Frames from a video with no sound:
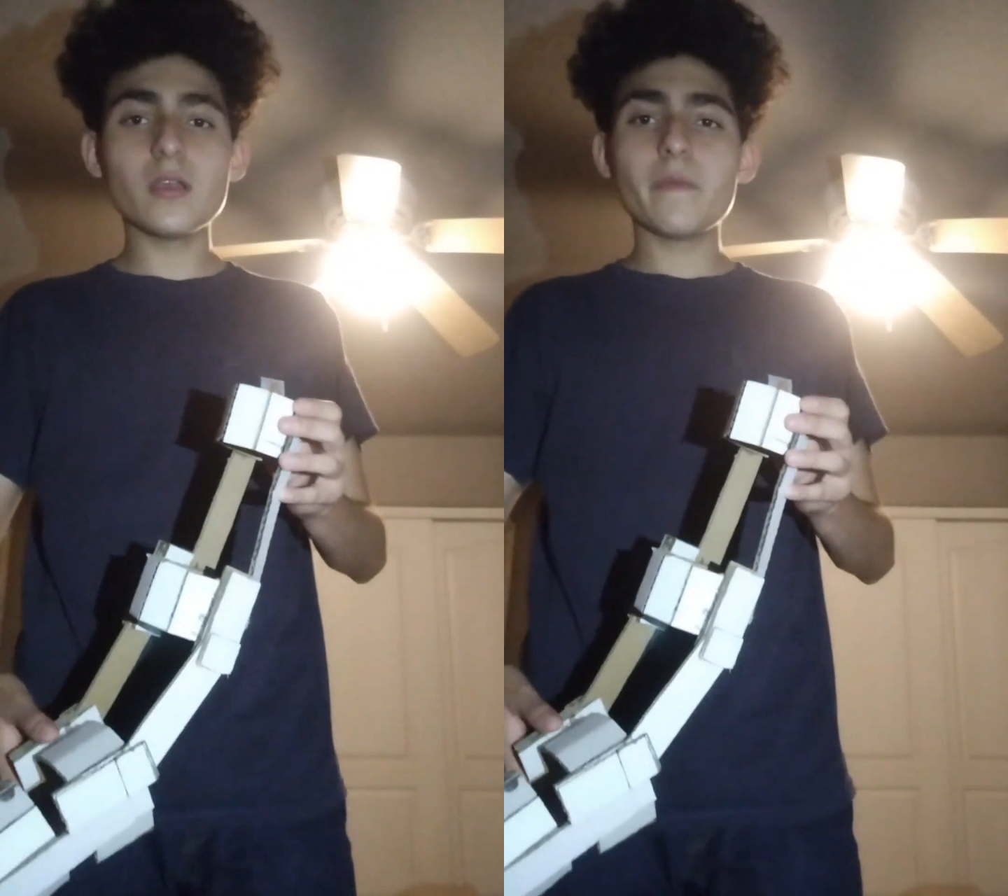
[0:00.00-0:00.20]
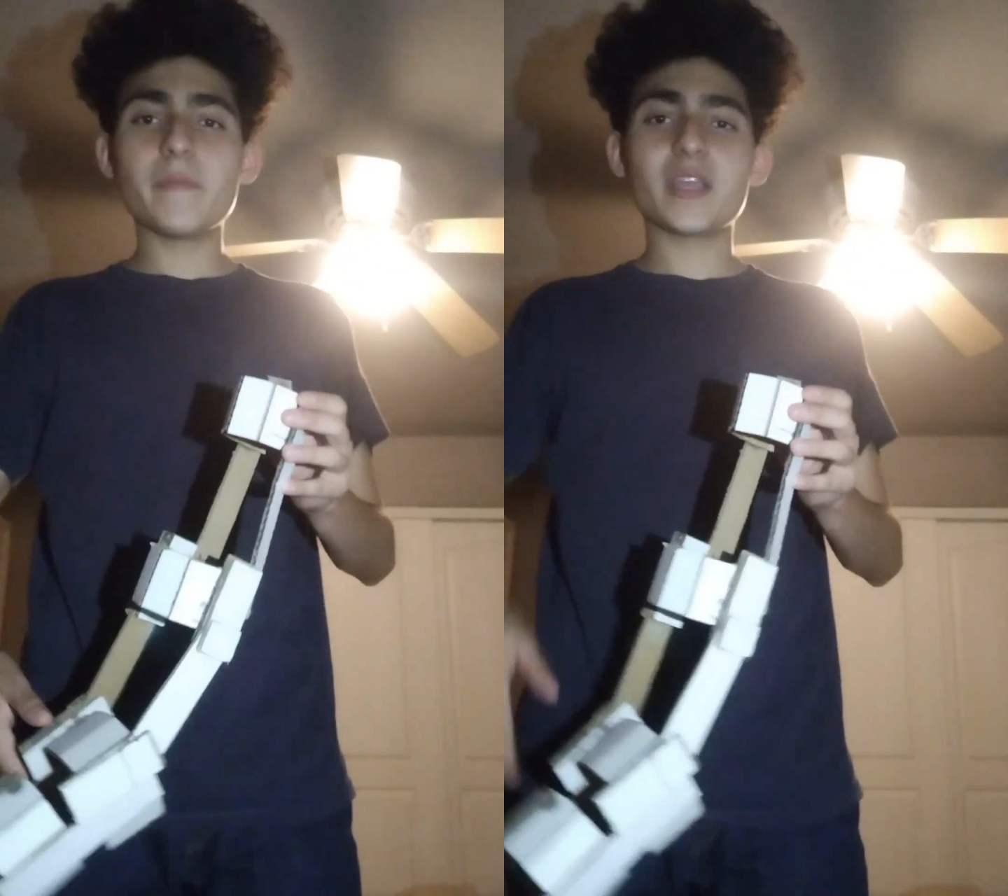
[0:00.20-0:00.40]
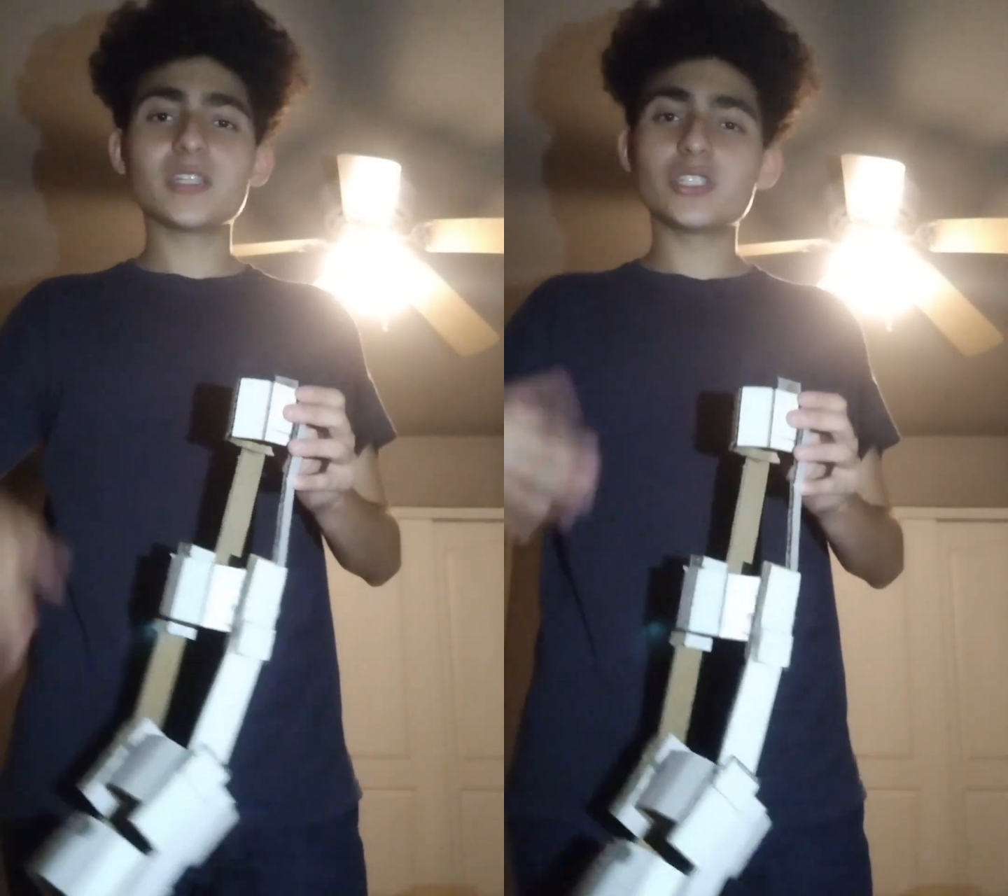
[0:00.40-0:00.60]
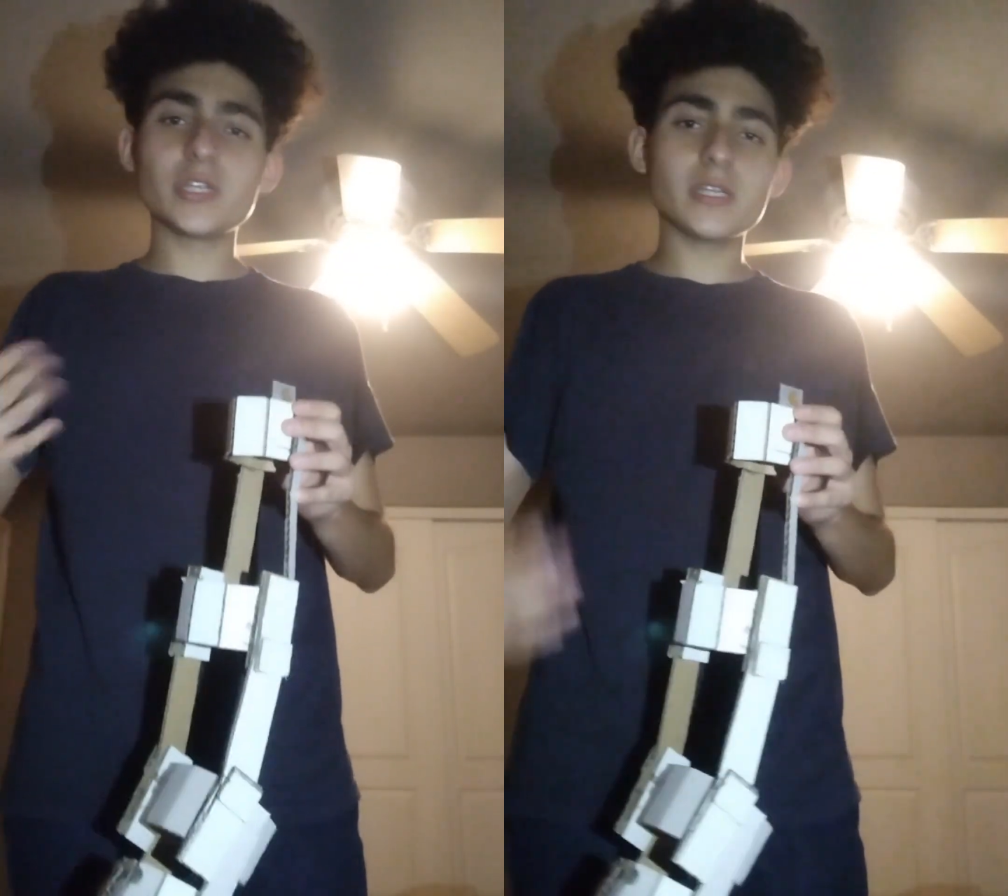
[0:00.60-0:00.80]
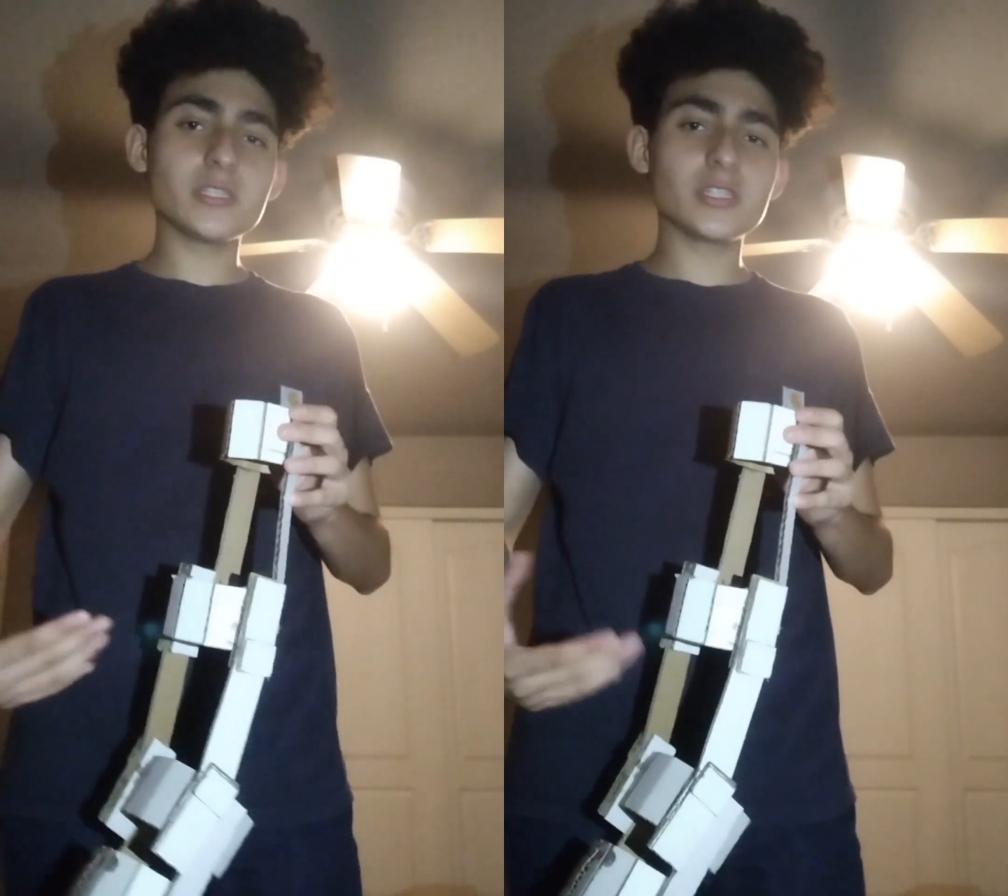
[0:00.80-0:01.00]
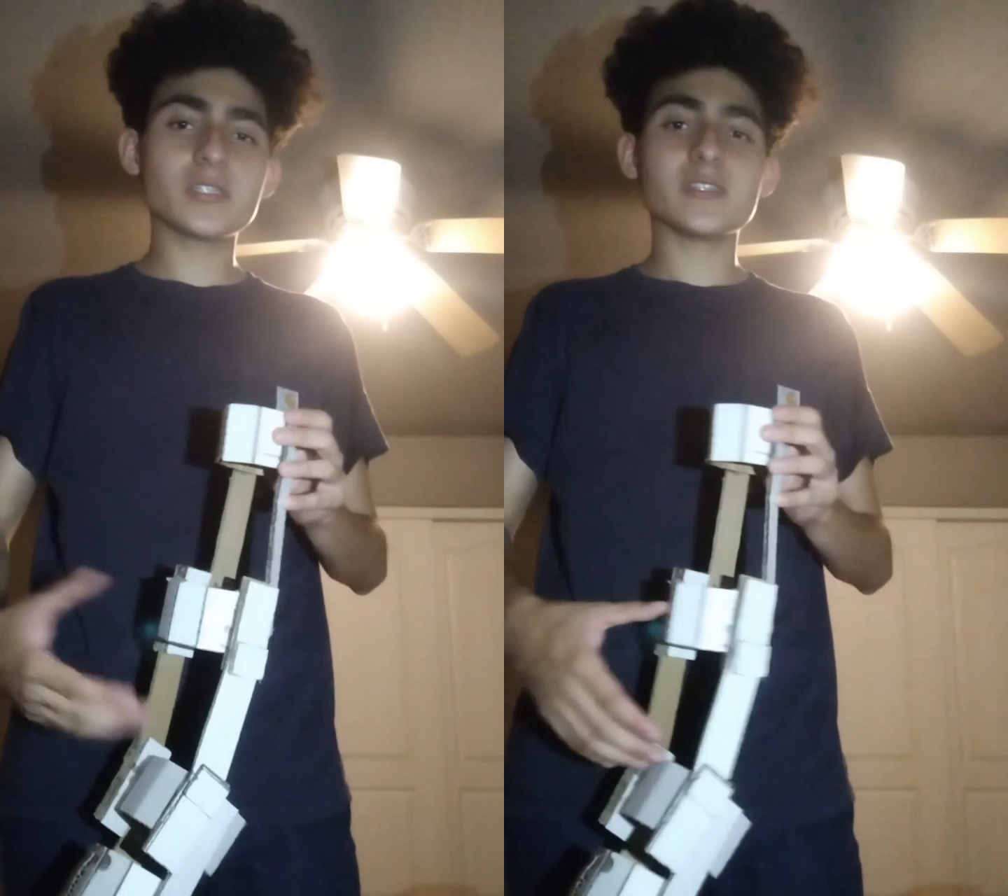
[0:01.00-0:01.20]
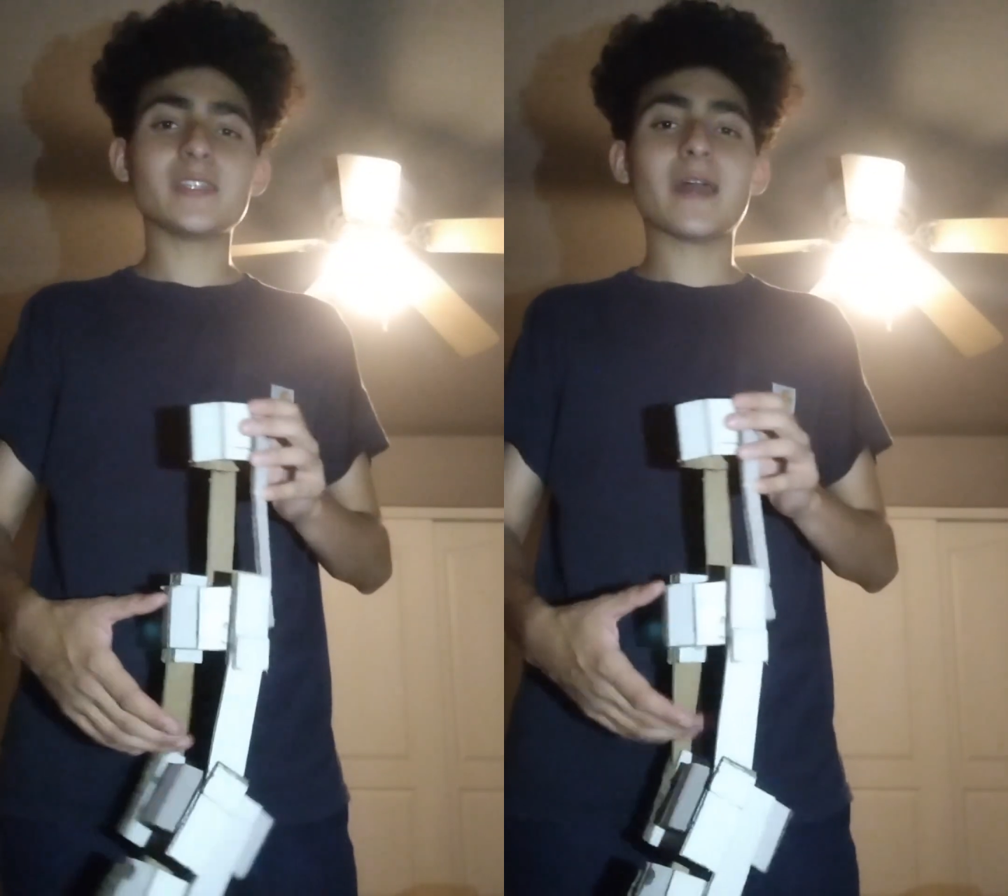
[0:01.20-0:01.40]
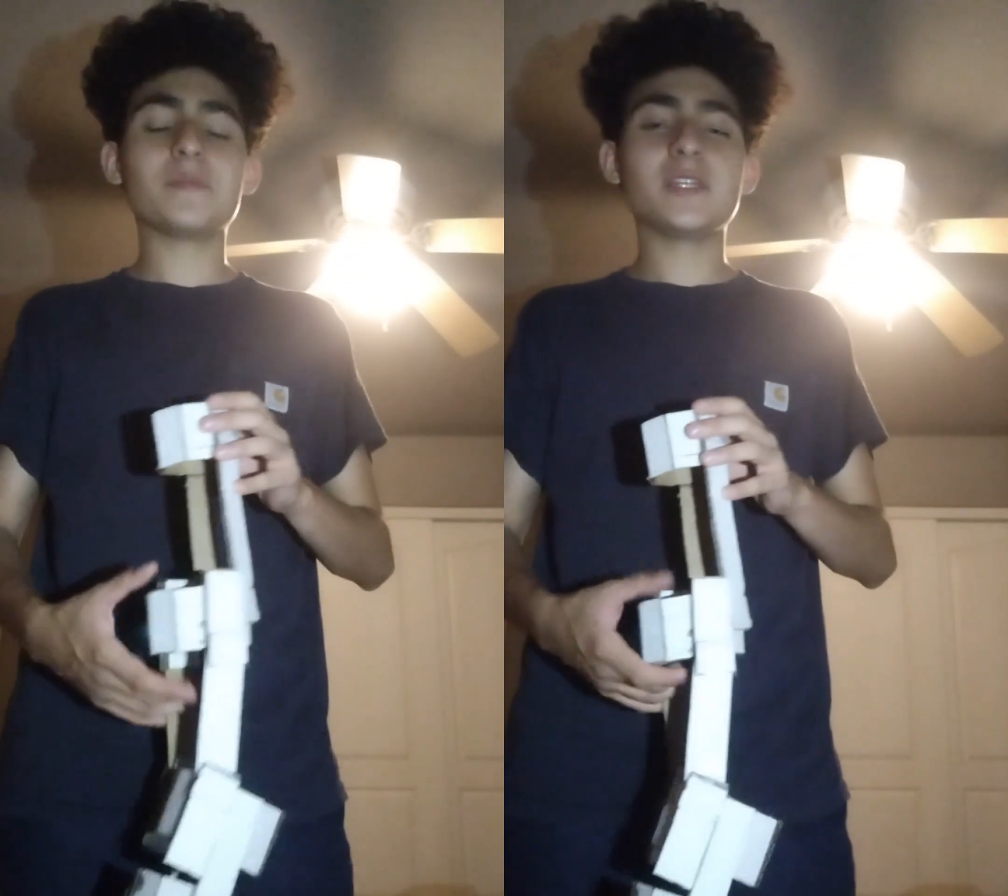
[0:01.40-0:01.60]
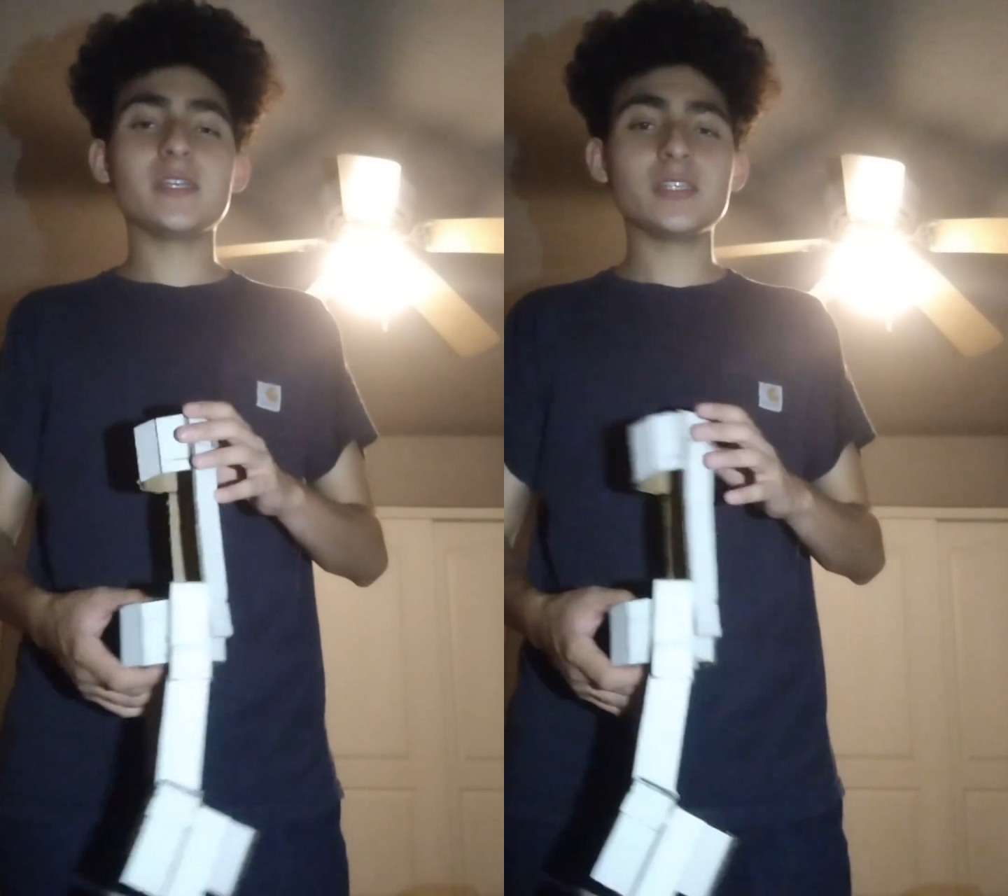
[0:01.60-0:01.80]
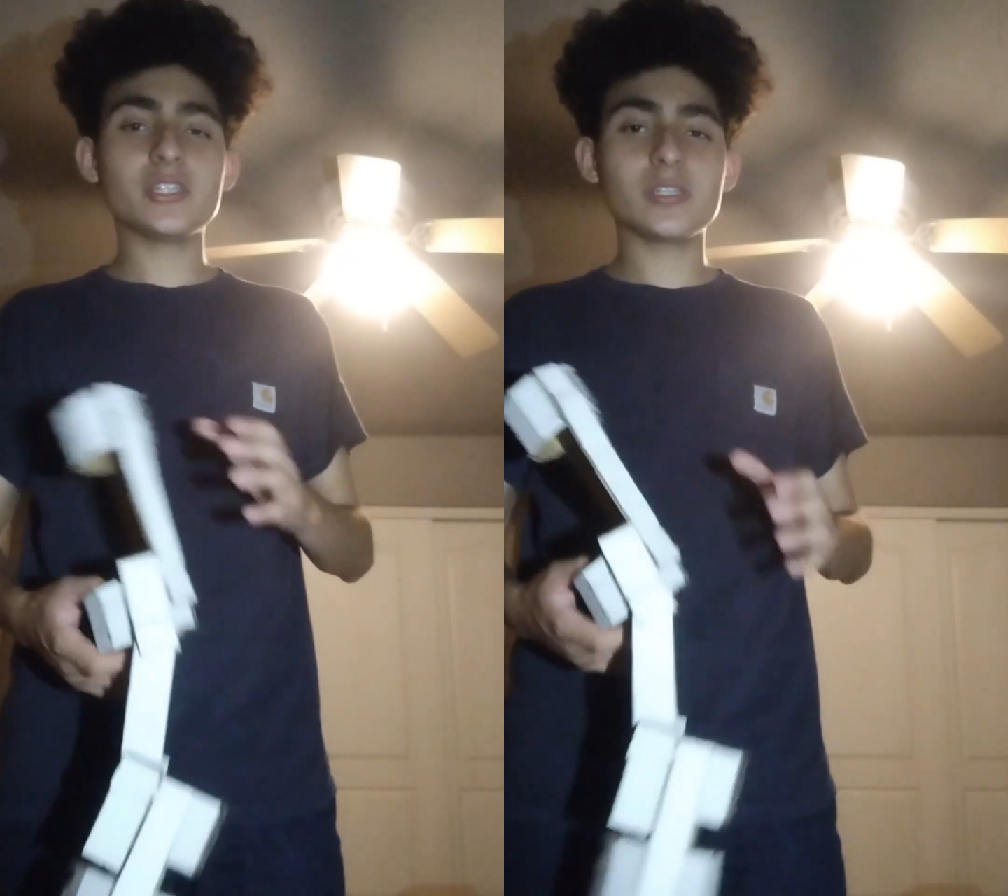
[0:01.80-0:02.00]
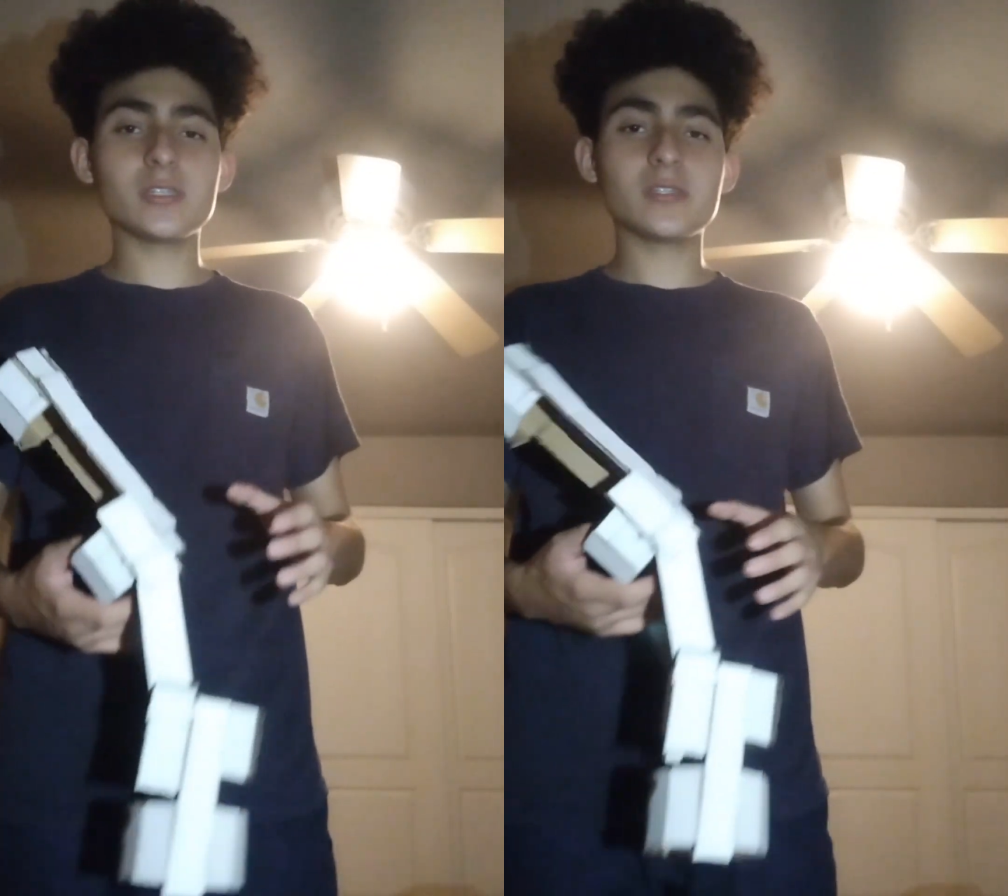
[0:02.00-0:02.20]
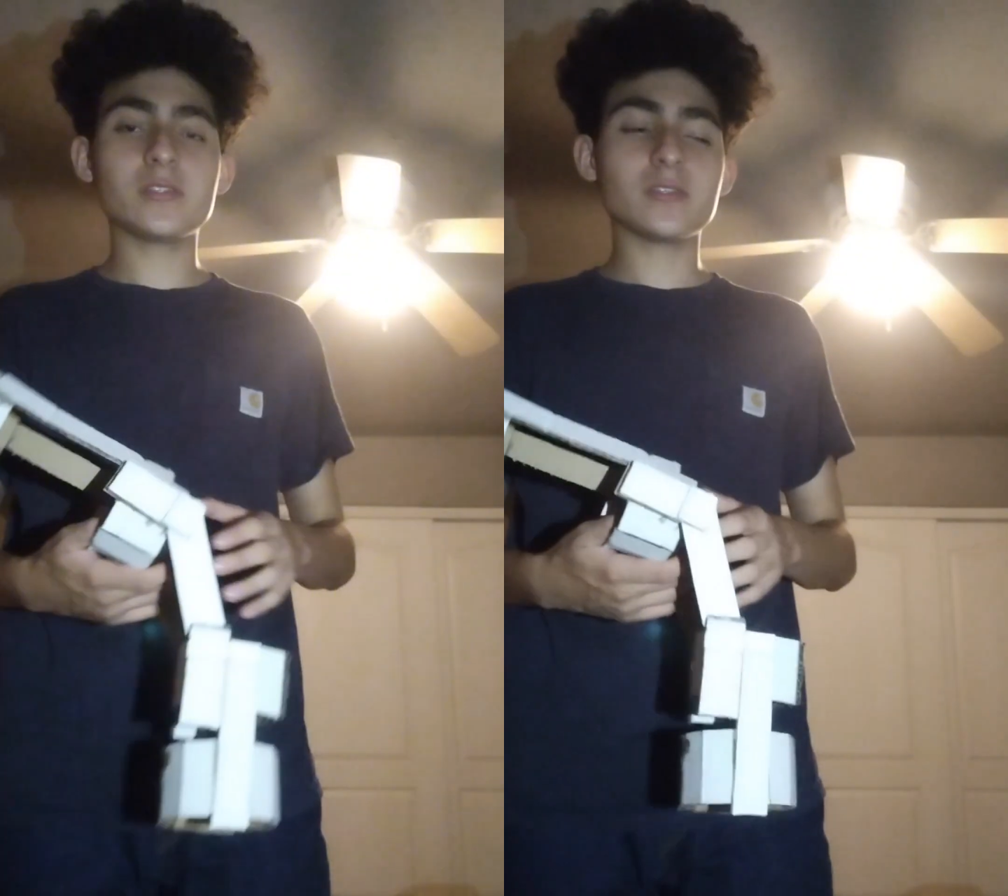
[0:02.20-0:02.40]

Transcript: make changes, adaptations,